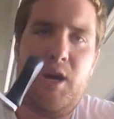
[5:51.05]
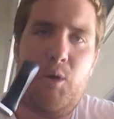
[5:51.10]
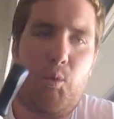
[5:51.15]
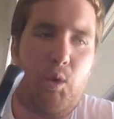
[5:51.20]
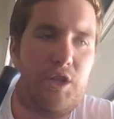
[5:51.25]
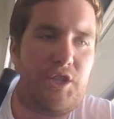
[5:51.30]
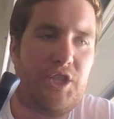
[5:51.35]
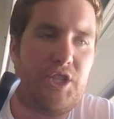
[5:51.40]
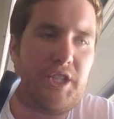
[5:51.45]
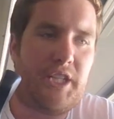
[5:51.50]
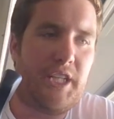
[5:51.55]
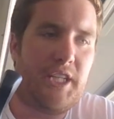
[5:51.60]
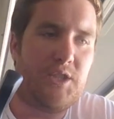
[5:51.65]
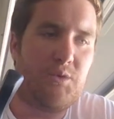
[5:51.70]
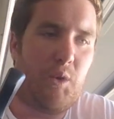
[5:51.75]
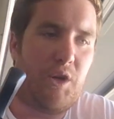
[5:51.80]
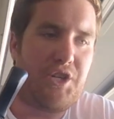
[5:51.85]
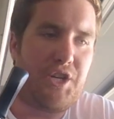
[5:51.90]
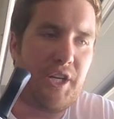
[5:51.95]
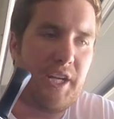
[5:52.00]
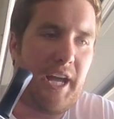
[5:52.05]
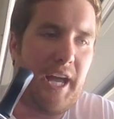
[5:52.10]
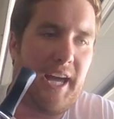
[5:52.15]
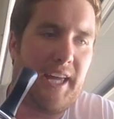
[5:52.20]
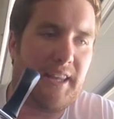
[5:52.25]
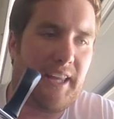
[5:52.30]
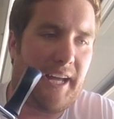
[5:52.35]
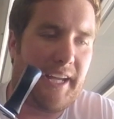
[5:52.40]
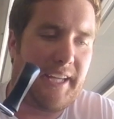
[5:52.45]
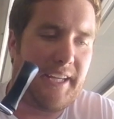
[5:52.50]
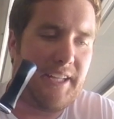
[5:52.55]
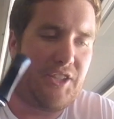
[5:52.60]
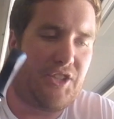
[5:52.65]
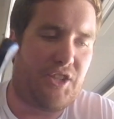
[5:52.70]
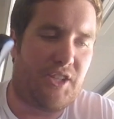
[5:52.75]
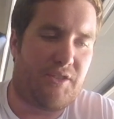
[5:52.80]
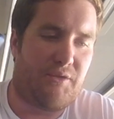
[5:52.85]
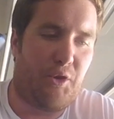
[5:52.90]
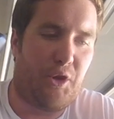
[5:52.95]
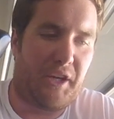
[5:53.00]
what you see is what you get. Like, it's
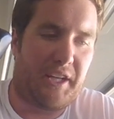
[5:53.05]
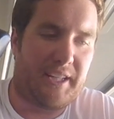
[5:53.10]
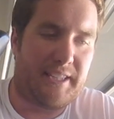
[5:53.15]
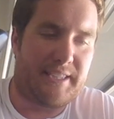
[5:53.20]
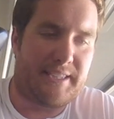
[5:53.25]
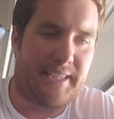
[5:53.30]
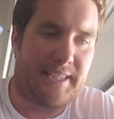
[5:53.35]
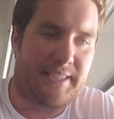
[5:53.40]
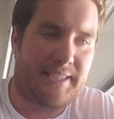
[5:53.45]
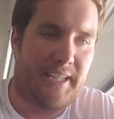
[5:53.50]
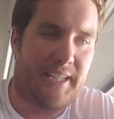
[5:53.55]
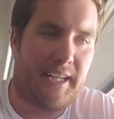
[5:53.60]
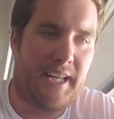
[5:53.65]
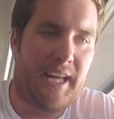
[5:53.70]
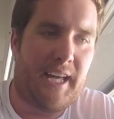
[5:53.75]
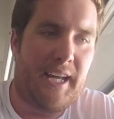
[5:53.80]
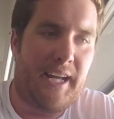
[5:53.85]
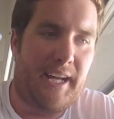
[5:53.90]
just really consistent.